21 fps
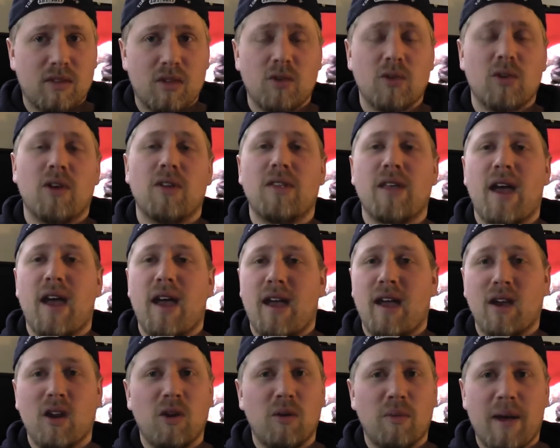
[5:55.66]
toot on
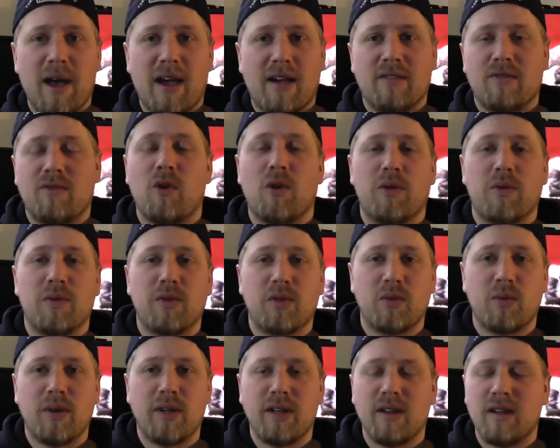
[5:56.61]
that, and go back and forth
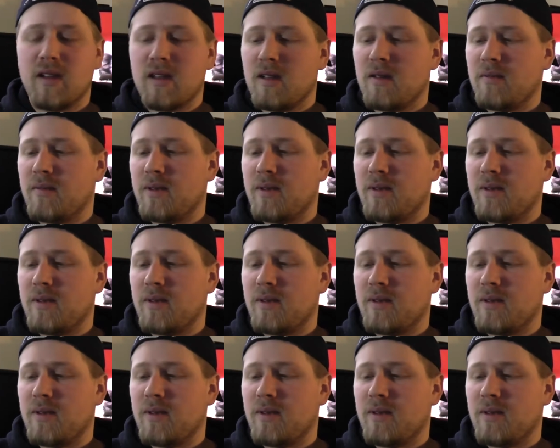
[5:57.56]
between.